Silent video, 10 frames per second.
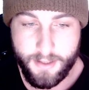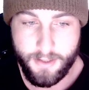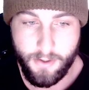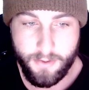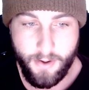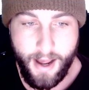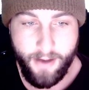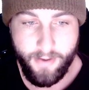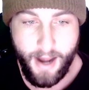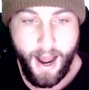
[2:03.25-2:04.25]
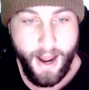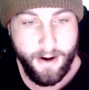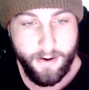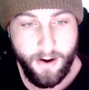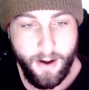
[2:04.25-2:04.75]
known to have a
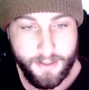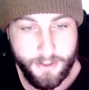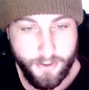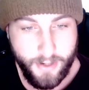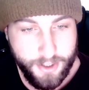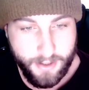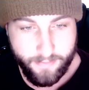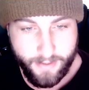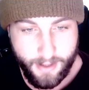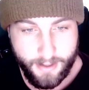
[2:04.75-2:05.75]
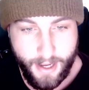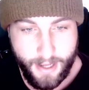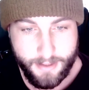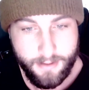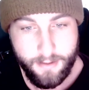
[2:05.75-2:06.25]
higher concentration of gallic
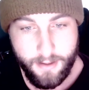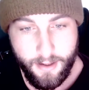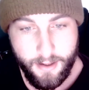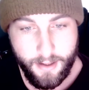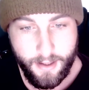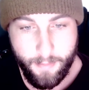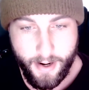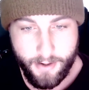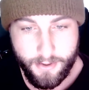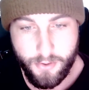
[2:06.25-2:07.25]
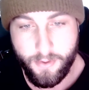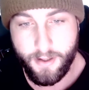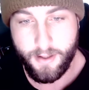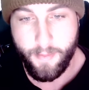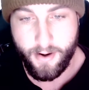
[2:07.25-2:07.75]
acid compared to
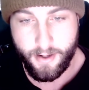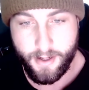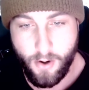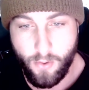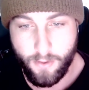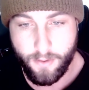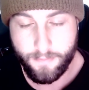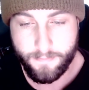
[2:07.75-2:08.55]
an American oak.